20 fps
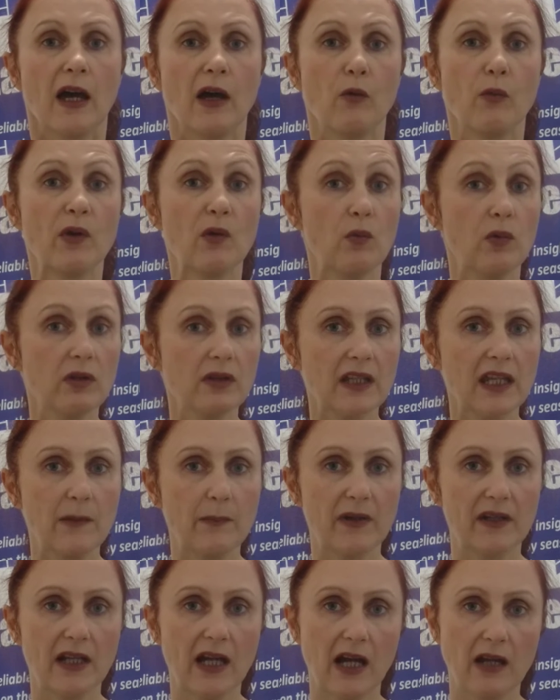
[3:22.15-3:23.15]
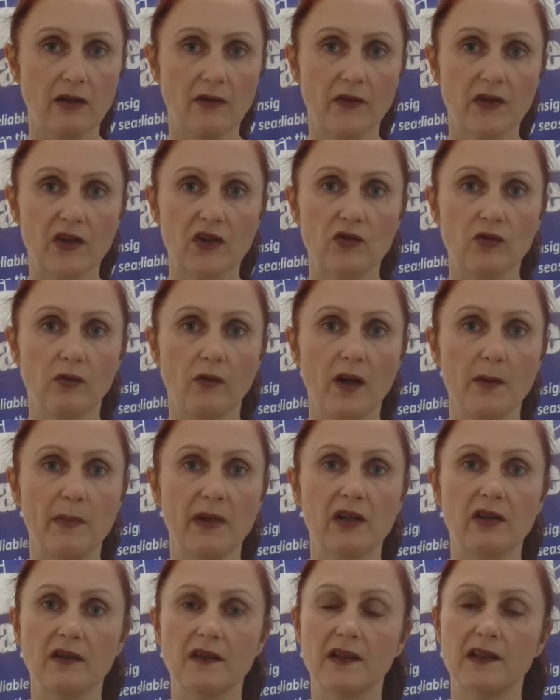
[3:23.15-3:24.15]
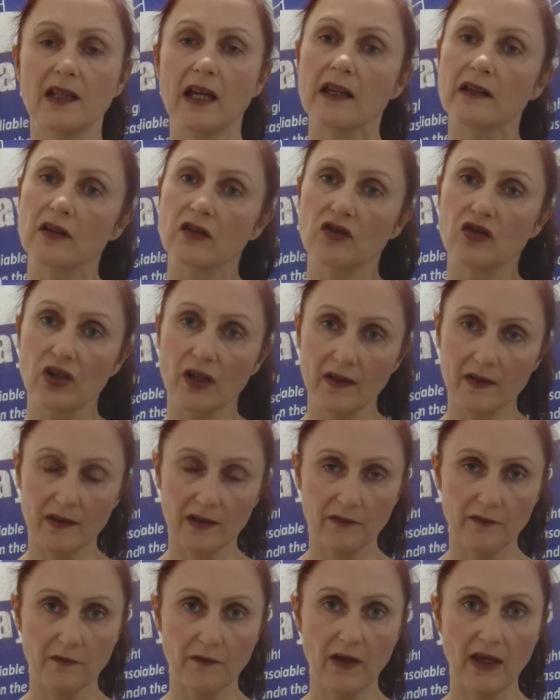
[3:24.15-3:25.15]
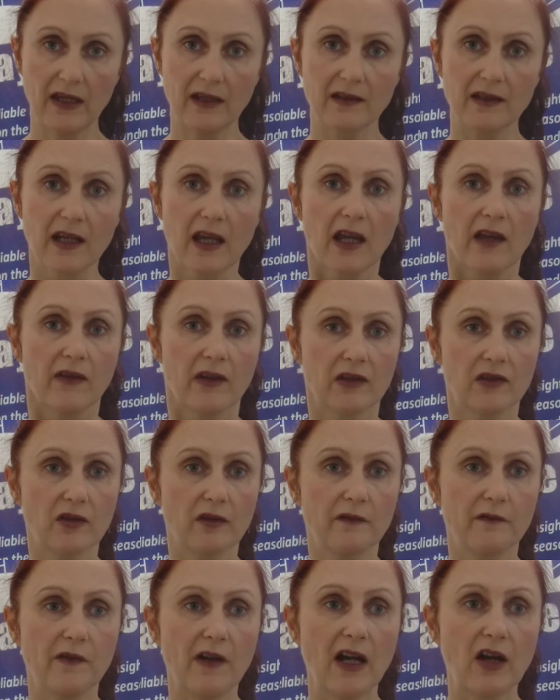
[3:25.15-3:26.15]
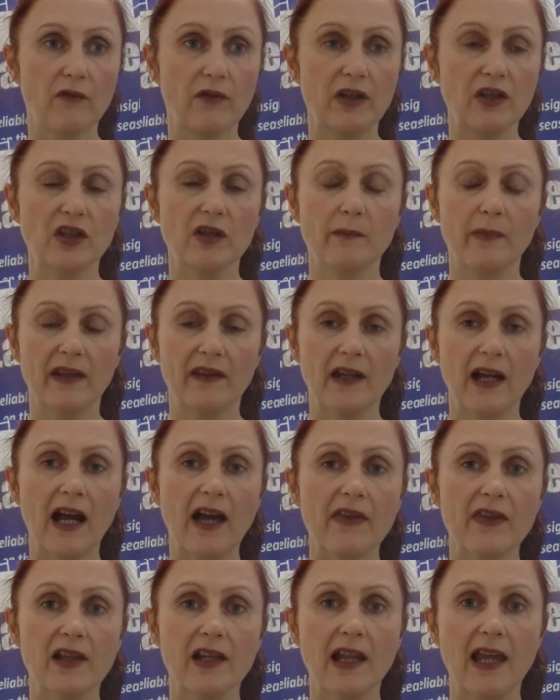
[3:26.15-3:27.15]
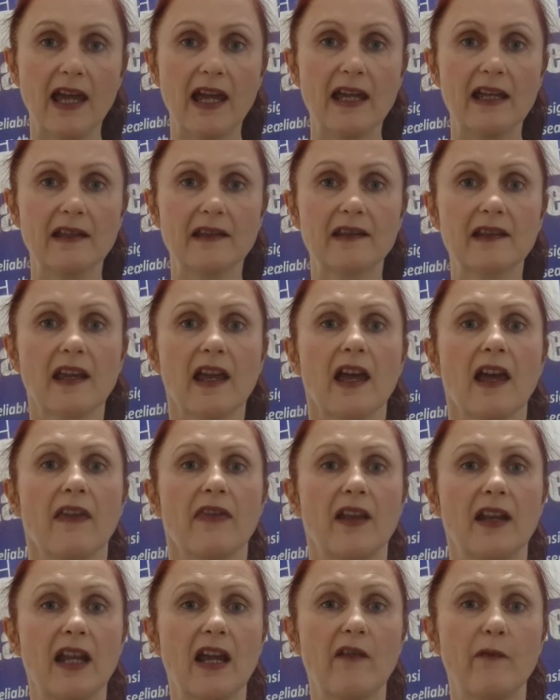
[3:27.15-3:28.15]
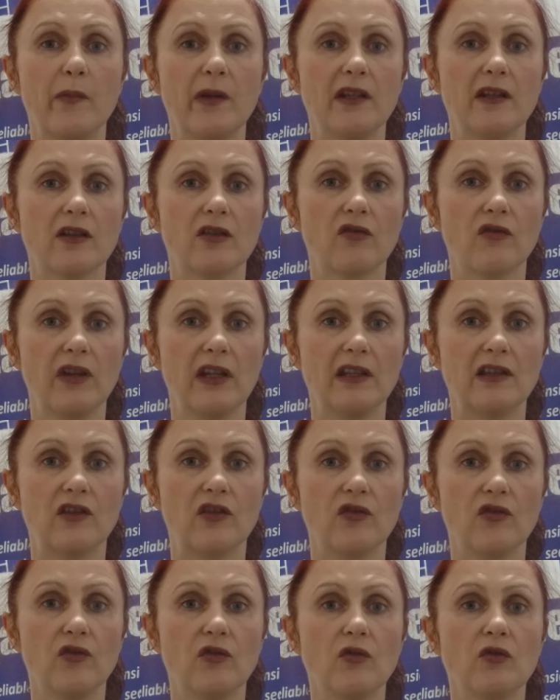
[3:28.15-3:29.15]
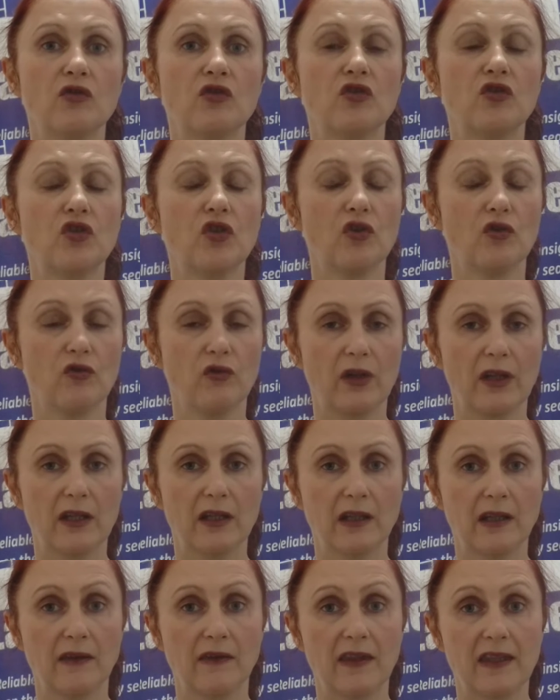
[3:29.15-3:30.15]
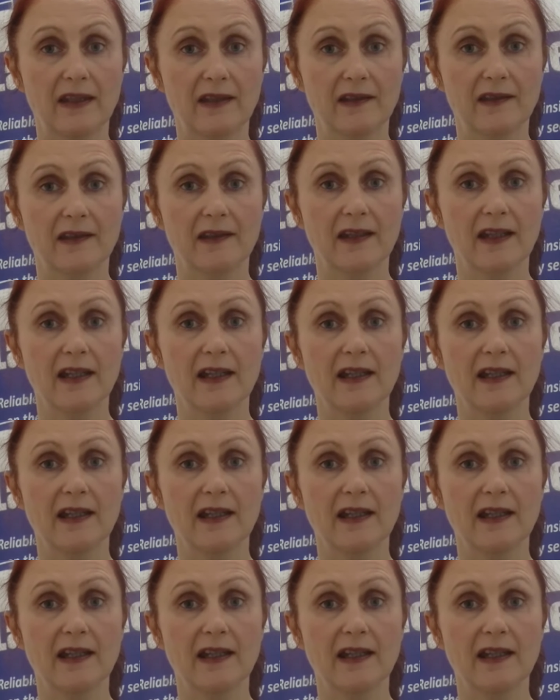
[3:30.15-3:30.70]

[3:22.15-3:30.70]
We will keep an eye on the story because it doesn't just affect the Tzofar region but other lands that have been agreed to during this